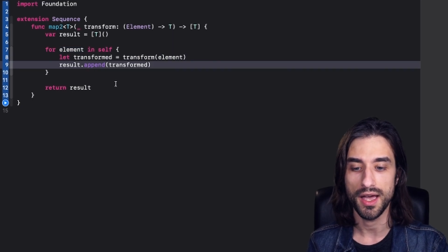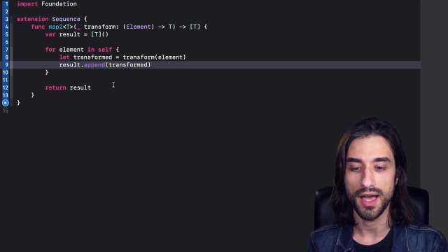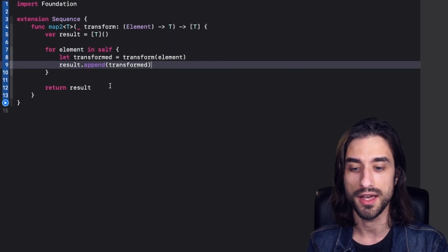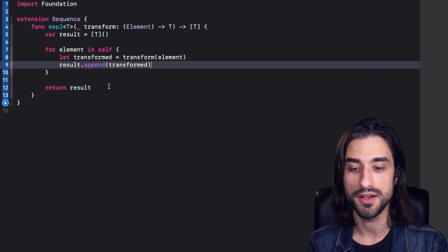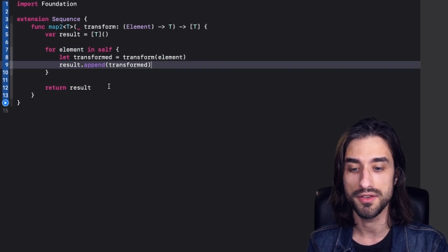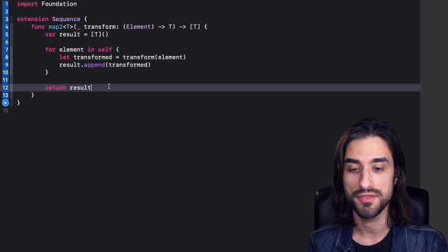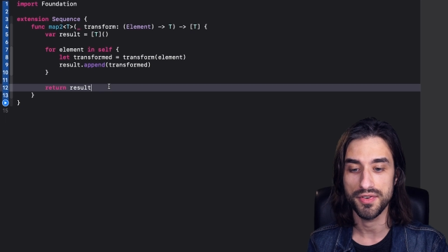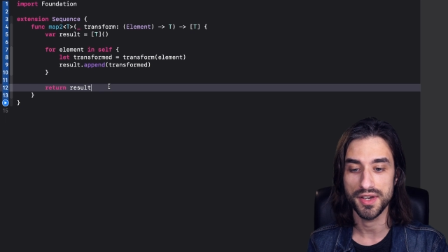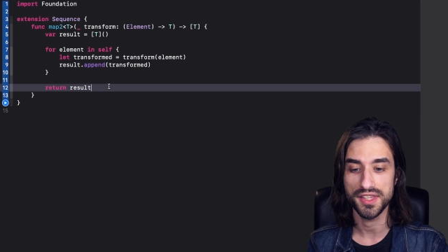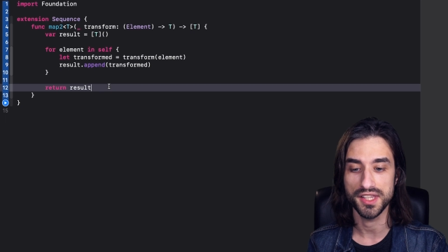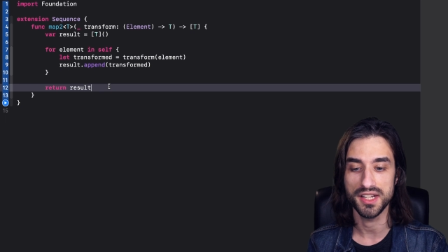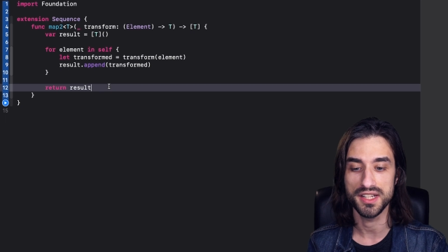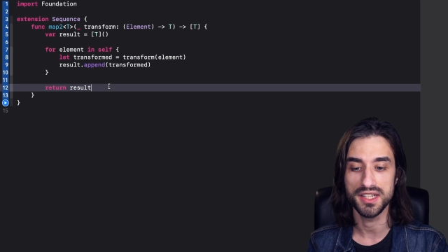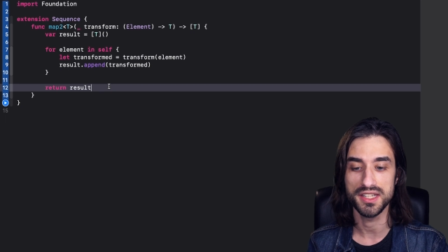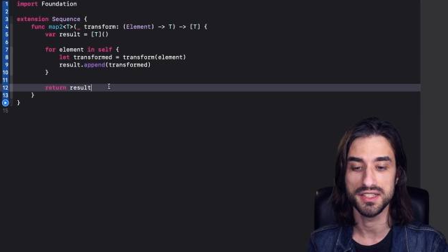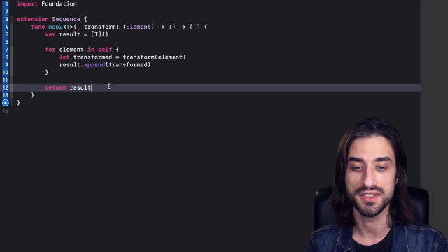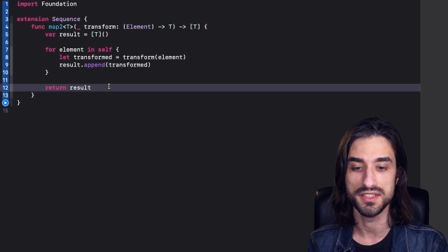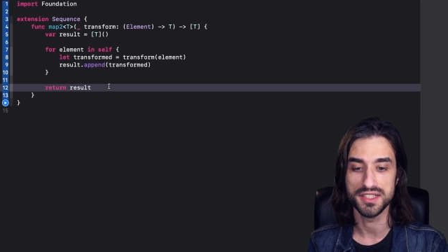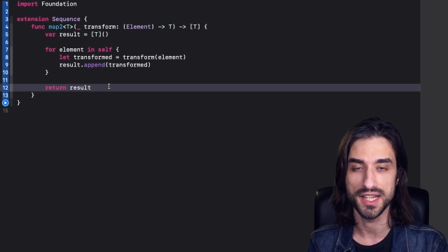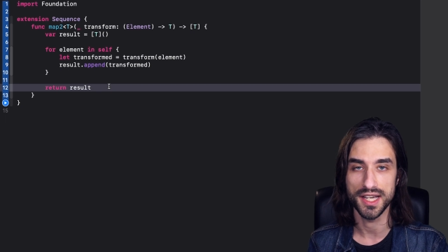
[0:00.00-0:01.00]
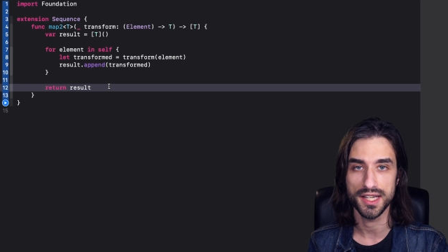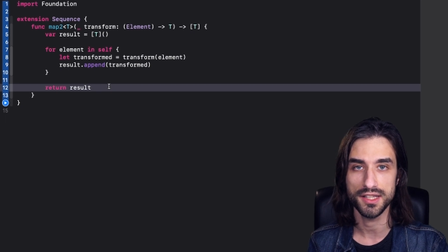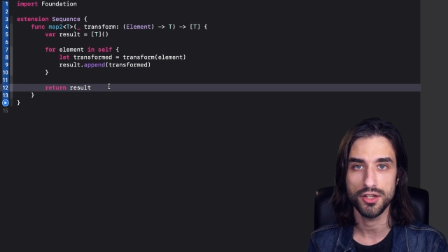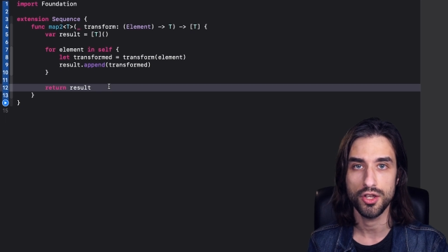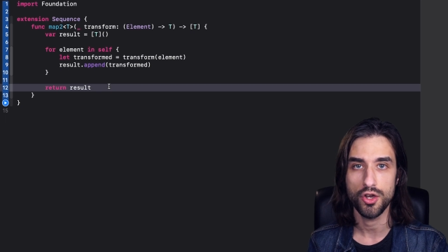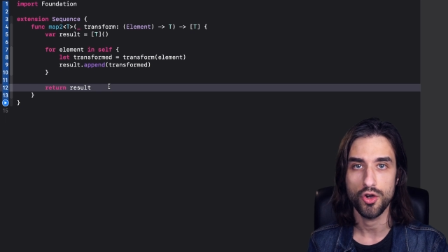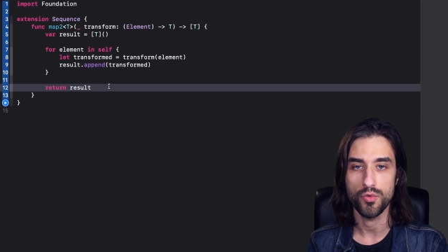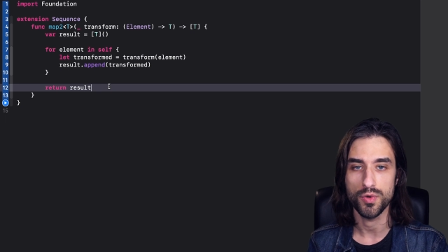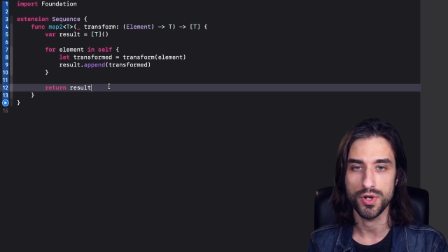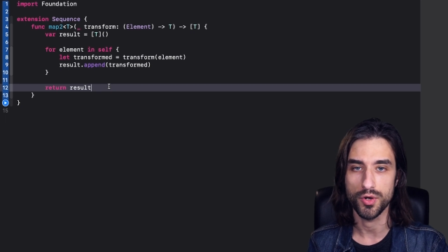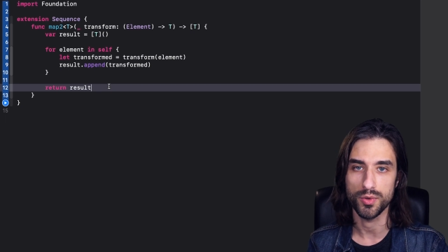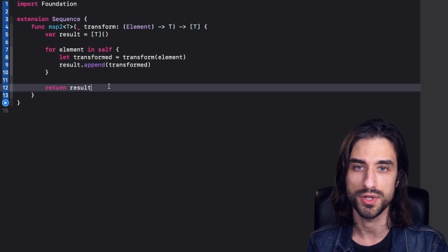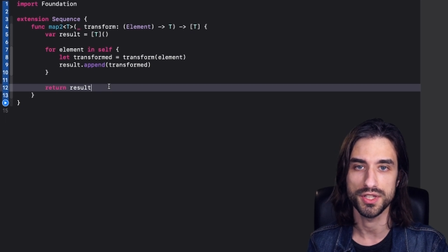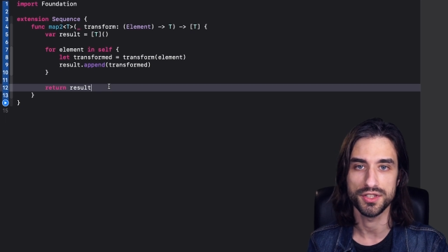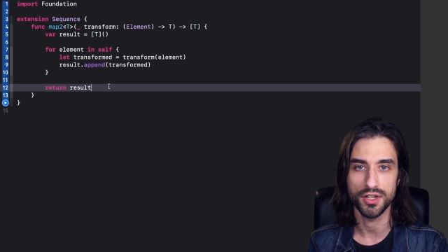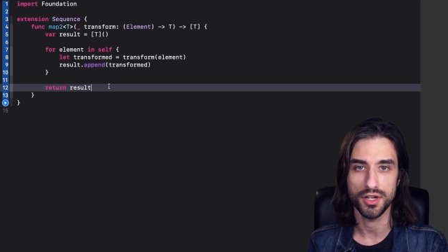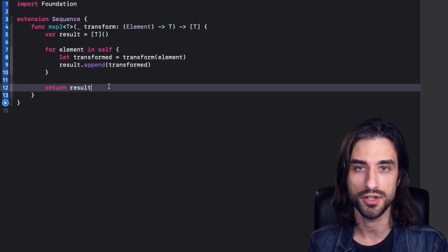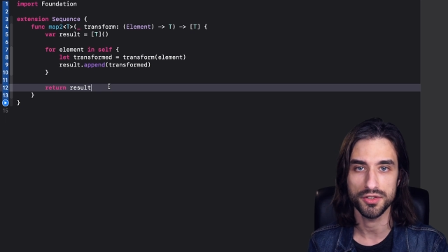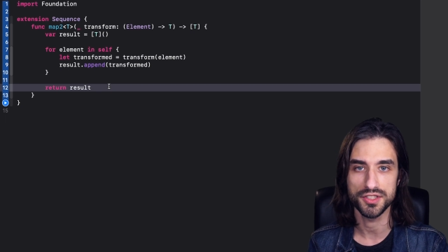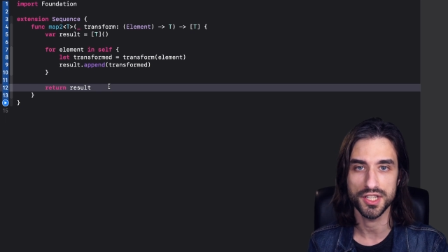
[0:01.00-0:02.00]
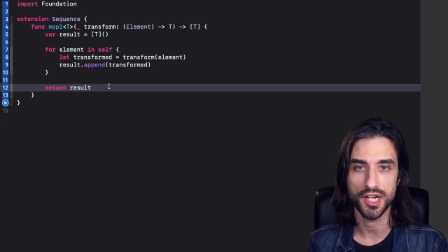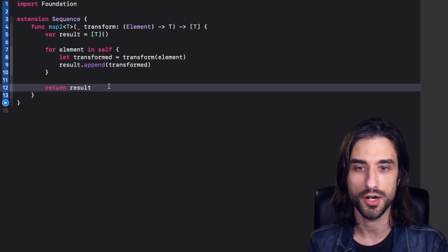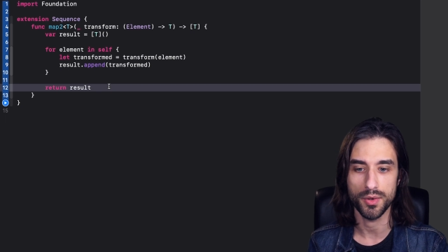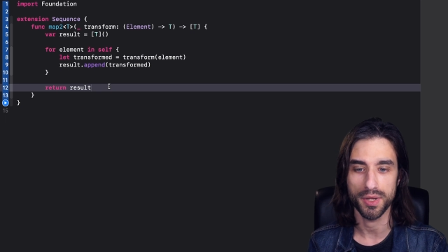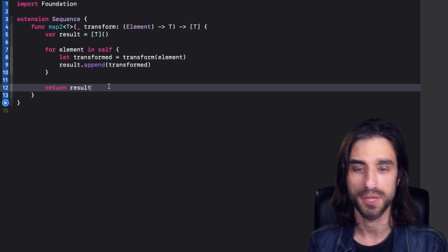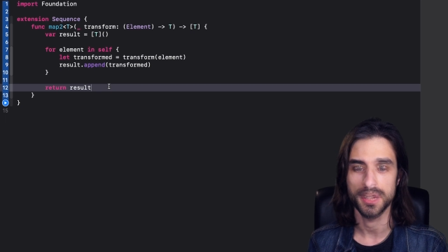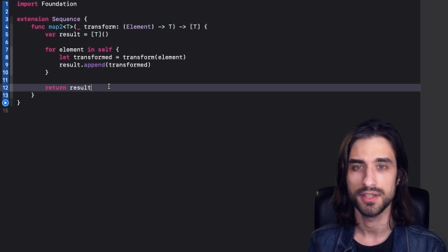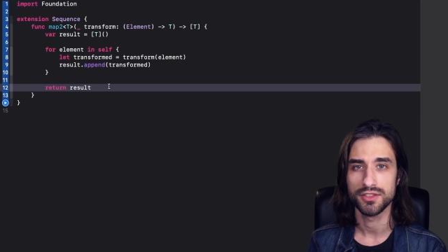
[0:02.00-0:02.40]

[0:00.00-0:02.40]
And finally, in the end, we return the array.